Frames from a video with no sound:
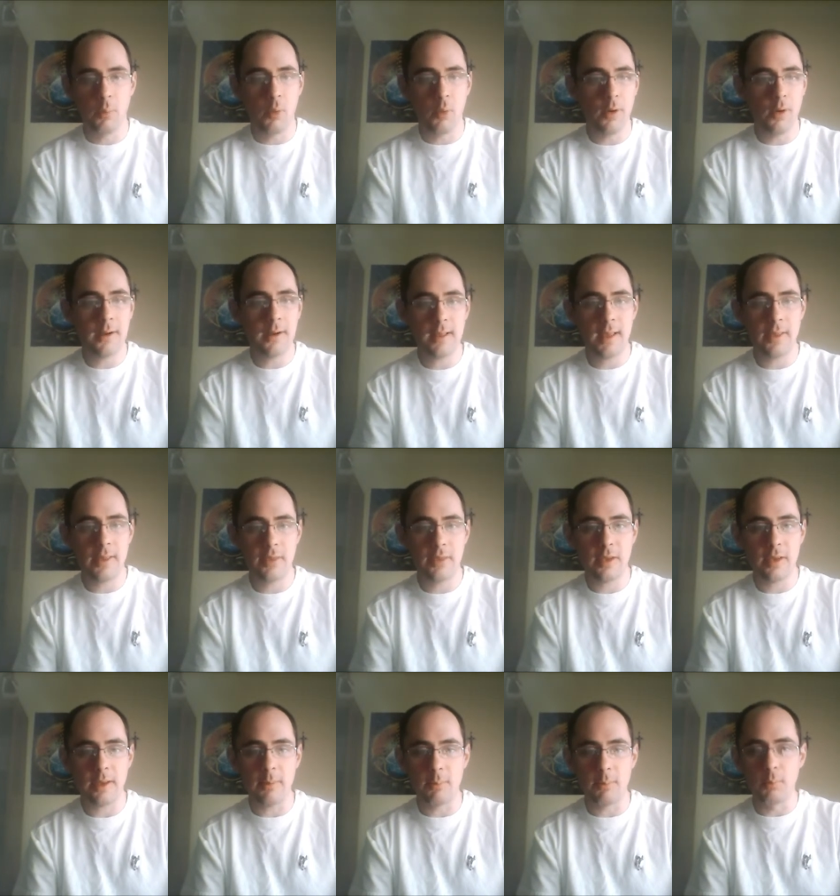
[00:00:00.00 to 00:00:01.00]
pointed at
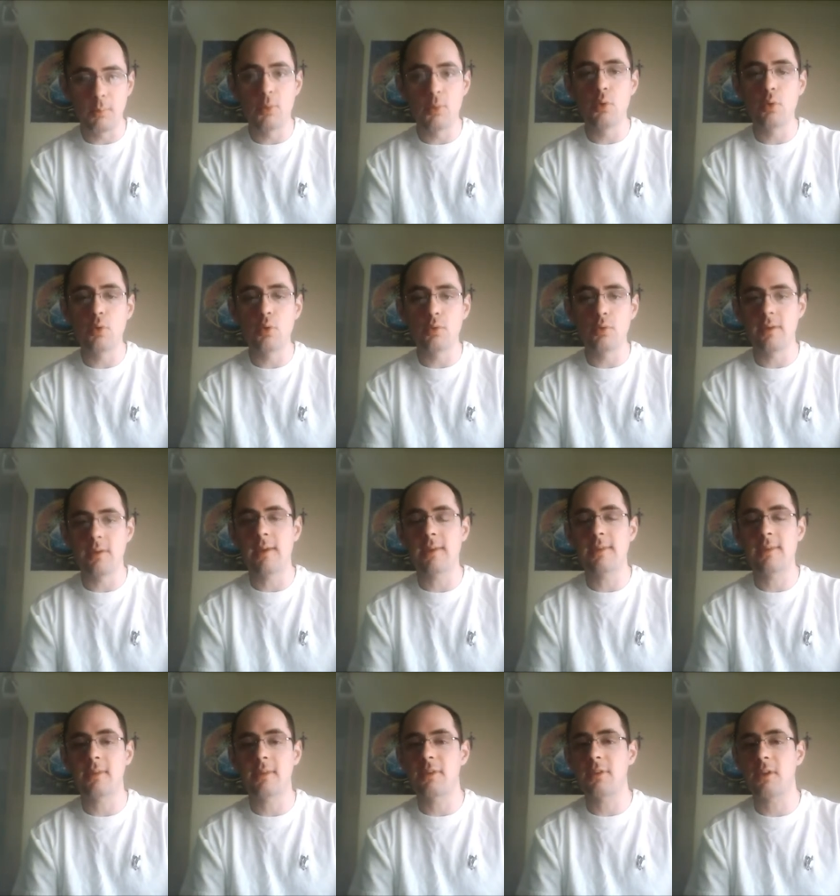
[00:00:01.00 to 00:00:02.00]
the Boo
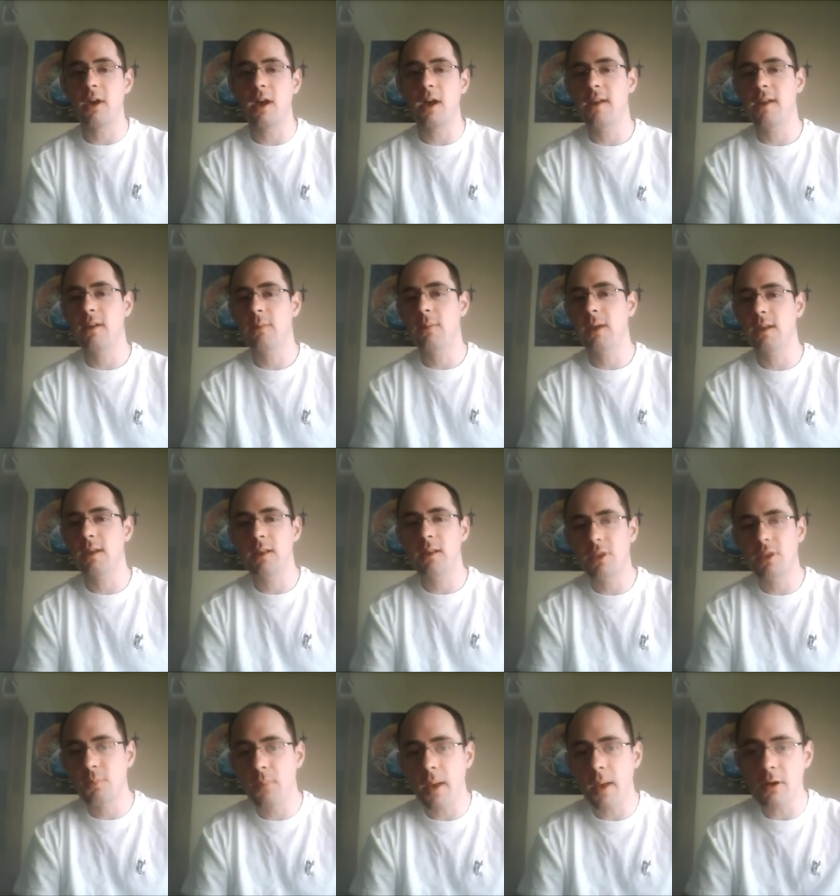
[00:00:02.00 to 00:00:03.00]
Batista sign. I mean,
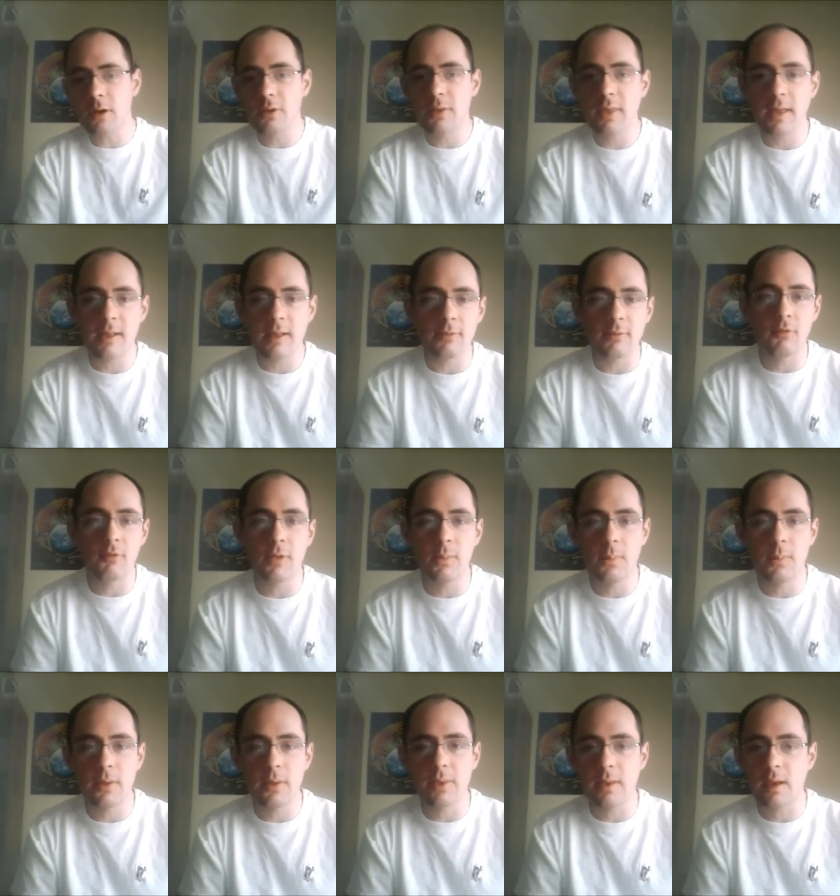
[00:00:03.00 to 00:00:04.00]
it's better than
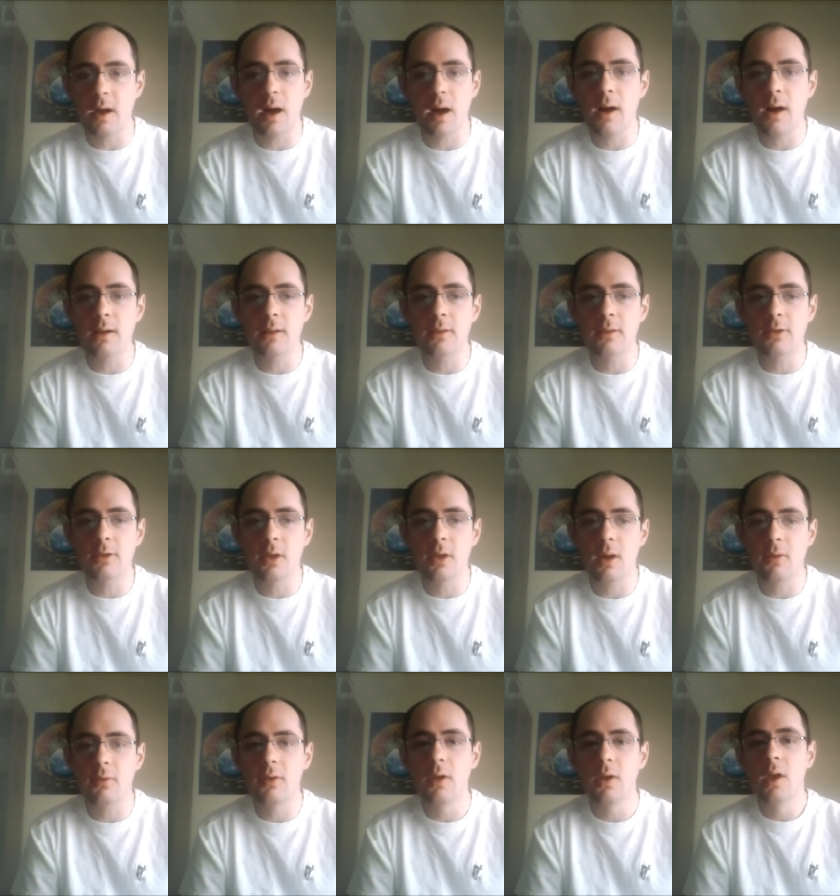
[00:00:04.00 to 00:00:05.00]
flipping the audience
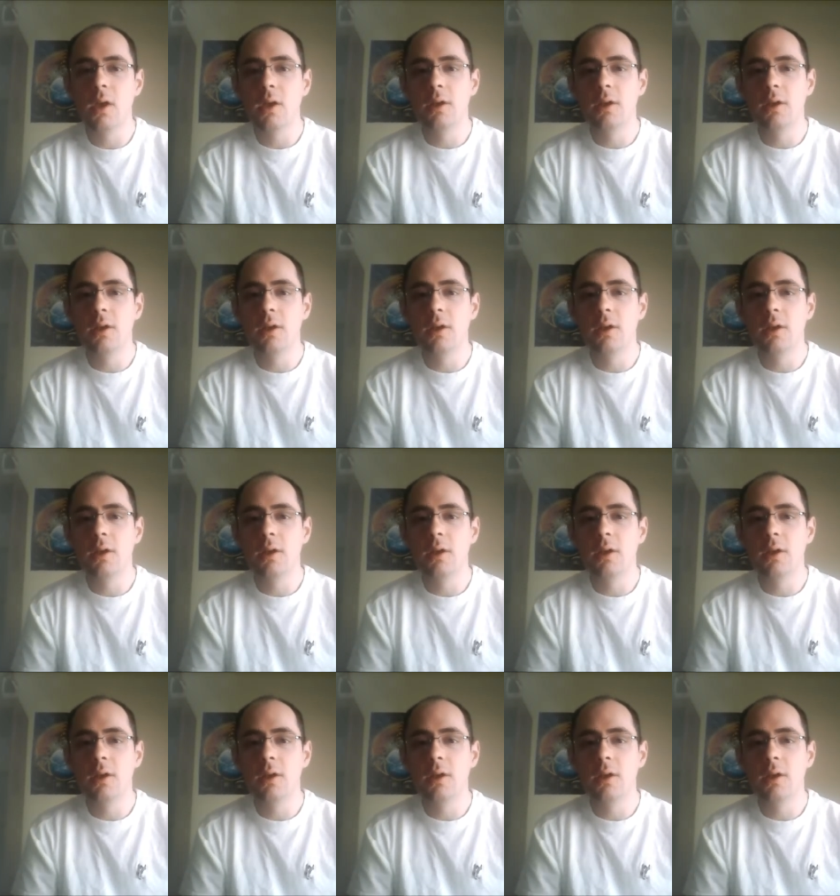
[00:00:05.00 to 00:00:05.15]
off.